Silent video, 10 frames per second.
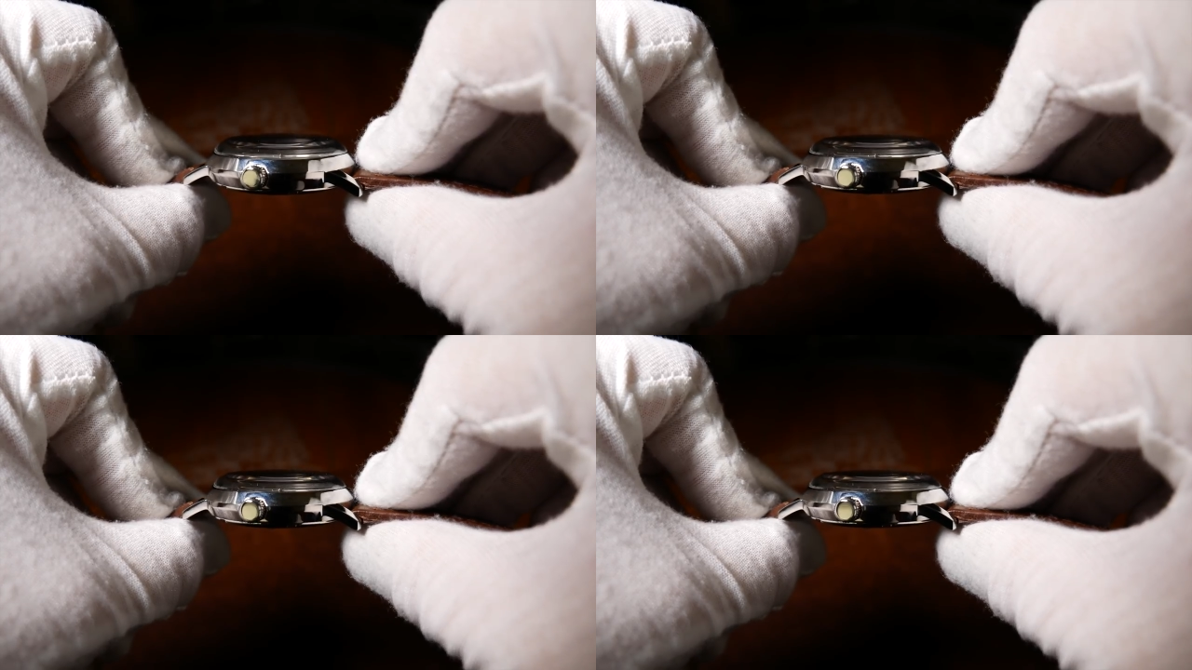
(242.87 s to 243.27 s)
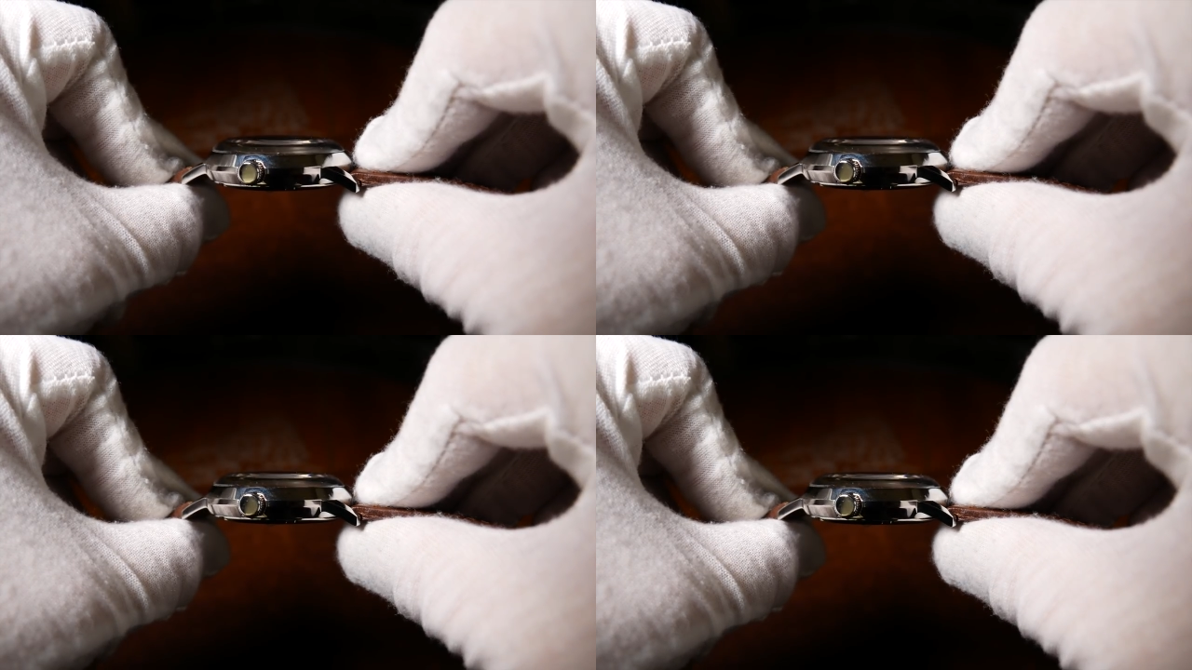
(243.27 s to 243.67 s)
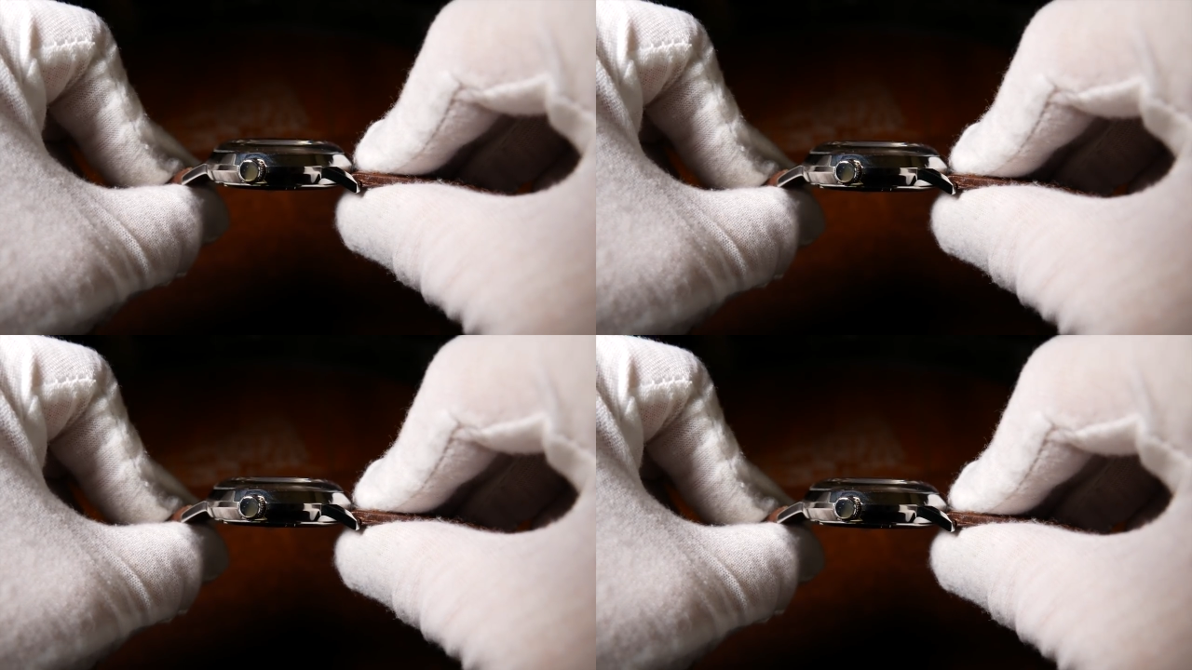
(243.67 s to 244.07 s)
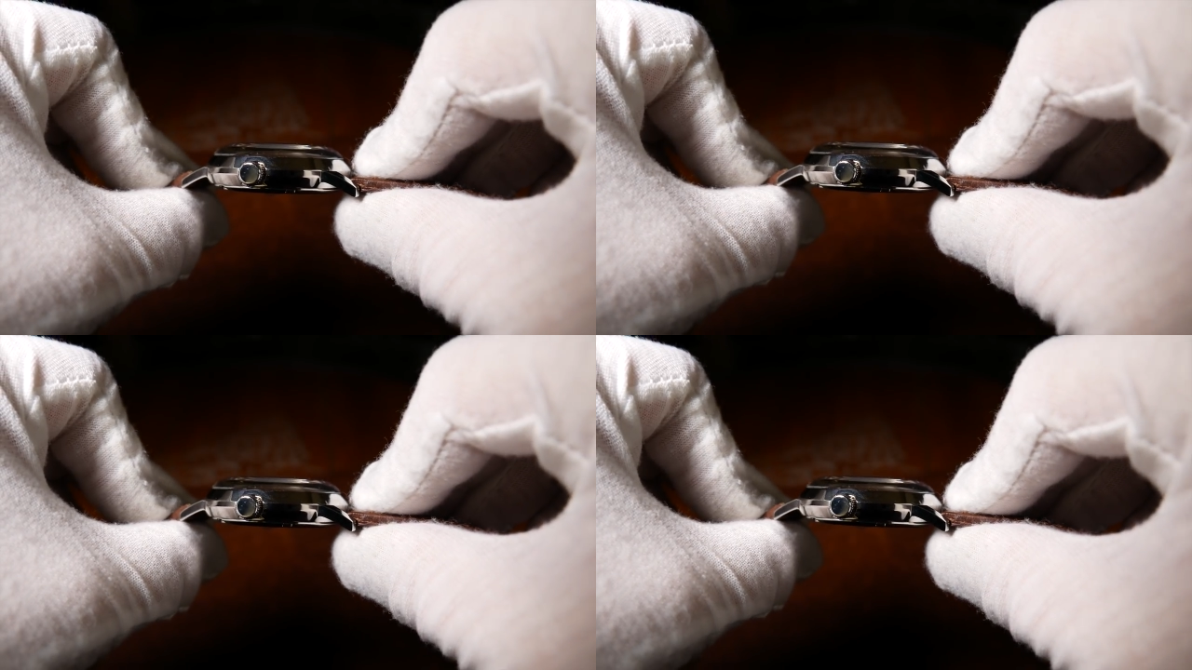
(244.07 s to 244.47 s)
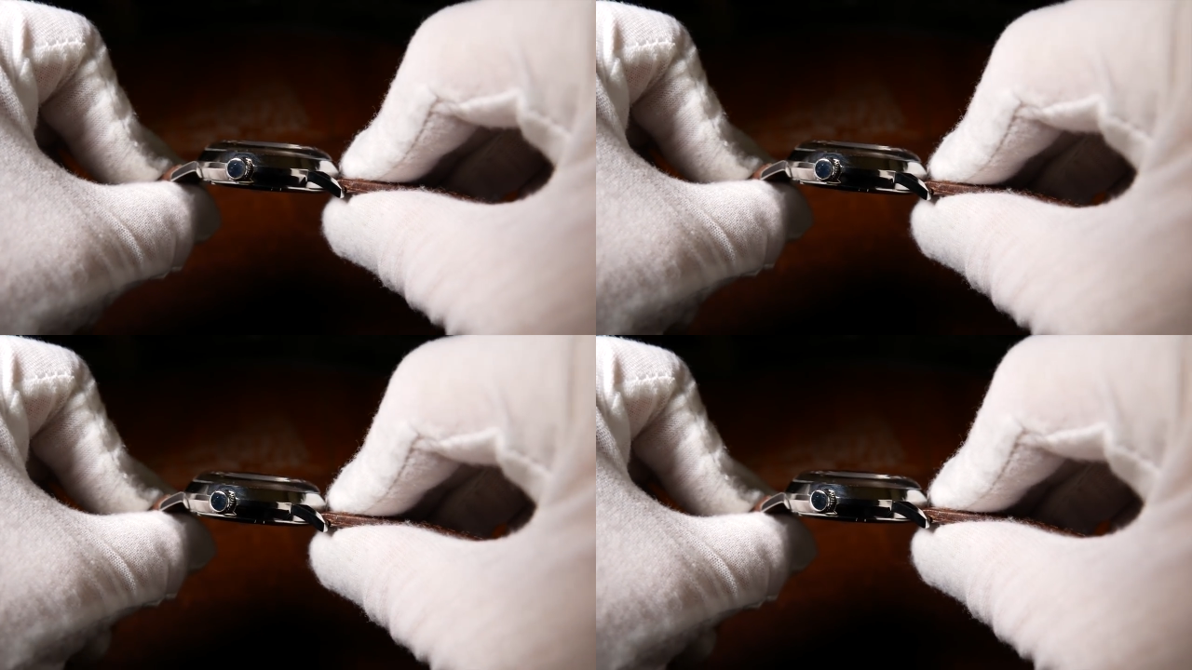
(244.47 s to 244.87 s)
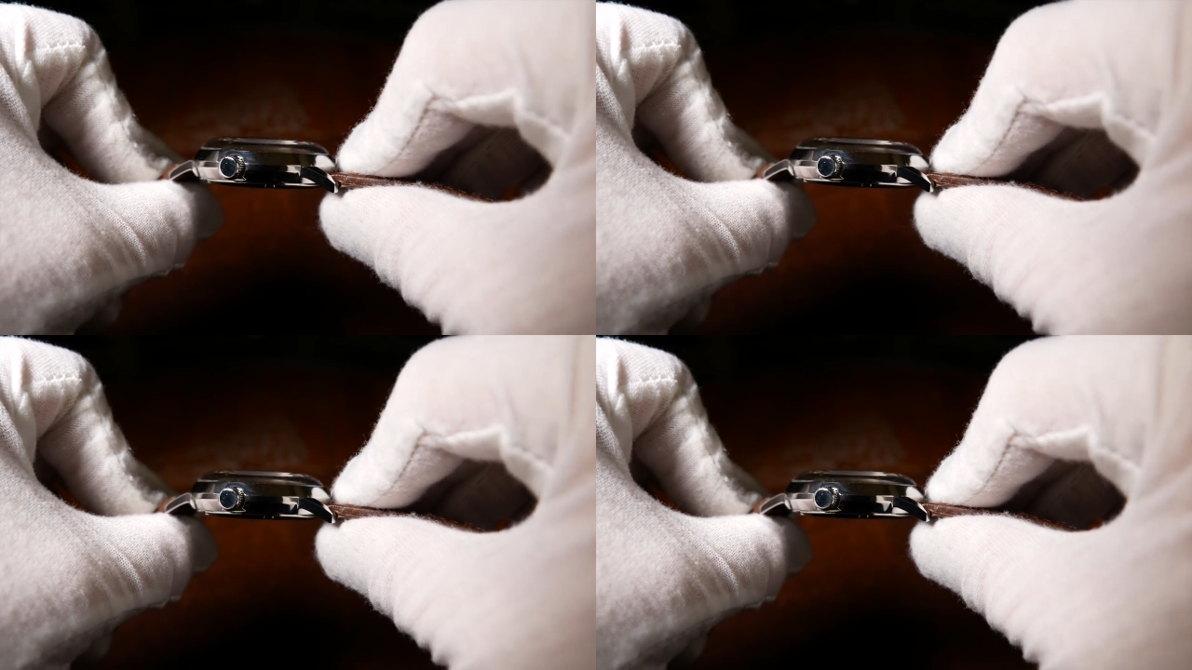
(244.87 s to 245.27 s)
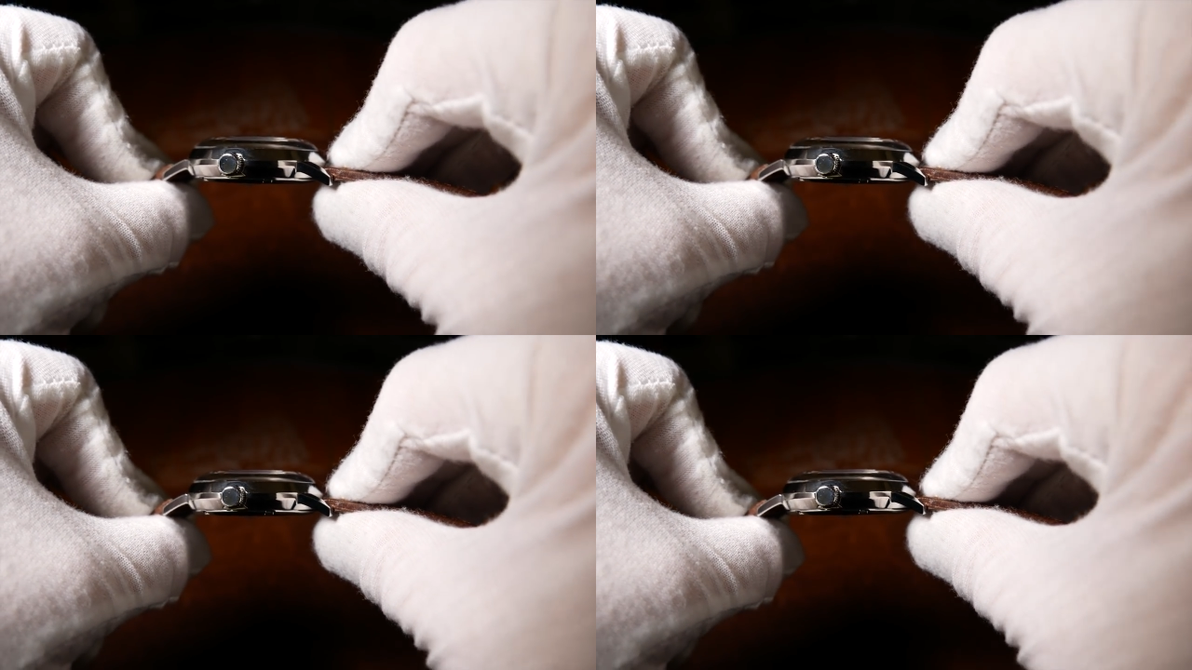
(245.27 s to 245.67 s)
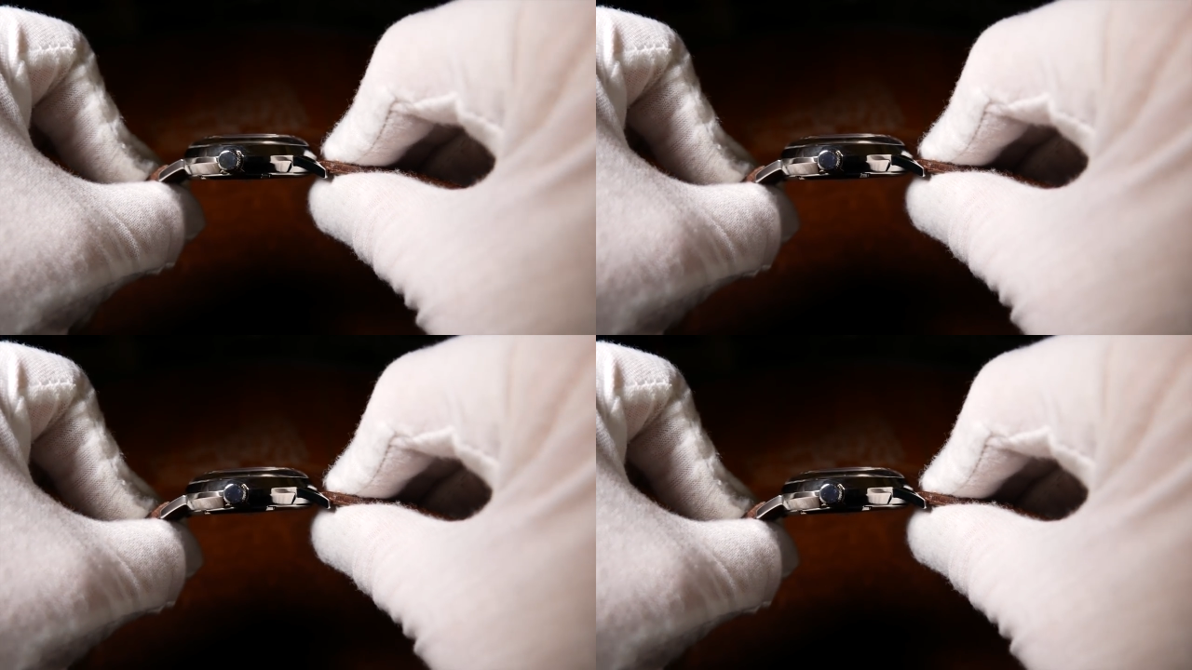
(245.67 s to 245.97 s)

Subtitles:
No face is visible, so there are no lips to read.